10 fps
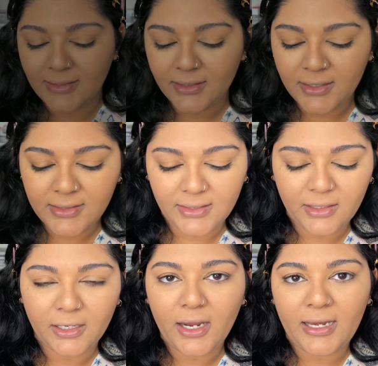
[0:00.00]
the
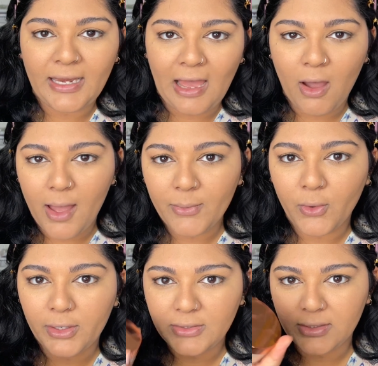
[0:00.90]
concealer, and now I'm
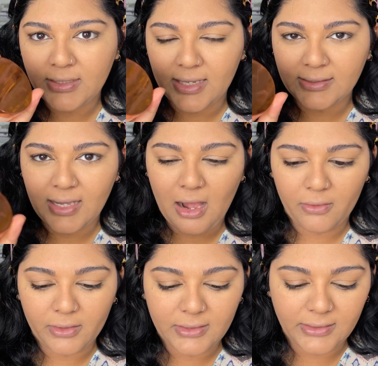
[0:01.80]
going to test
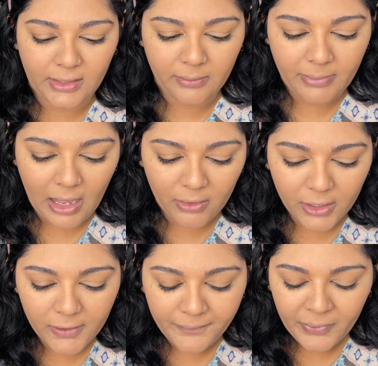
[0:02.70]
out the setting
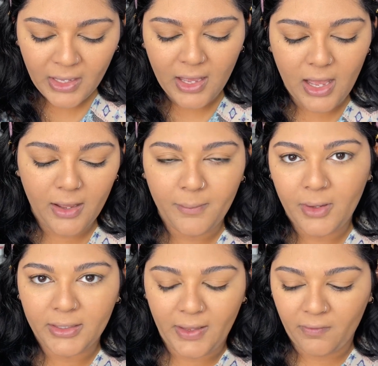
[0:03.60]
powder.
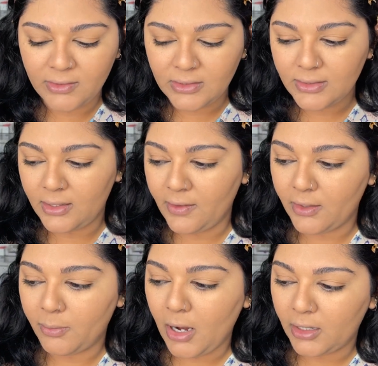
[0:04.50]
Again, this is
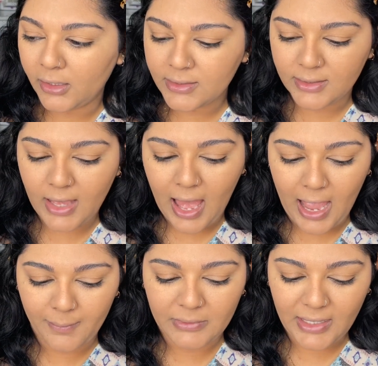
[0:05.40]
another product that
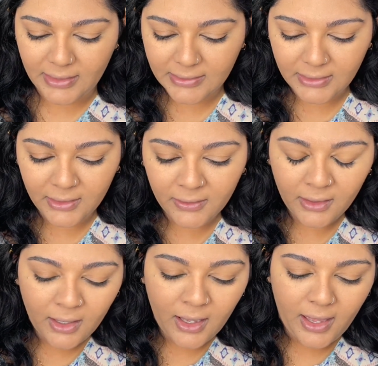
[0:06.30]
I'm testing,
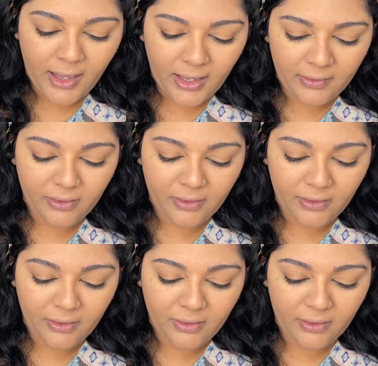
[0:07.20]
and the